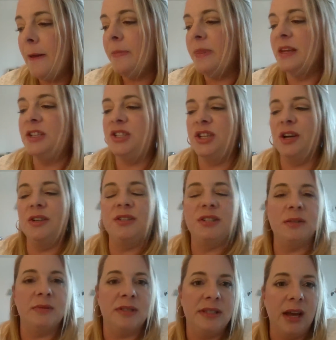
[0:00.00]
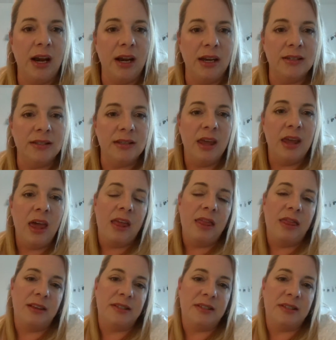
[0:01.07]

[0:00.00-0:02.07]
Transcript: that shared some studies that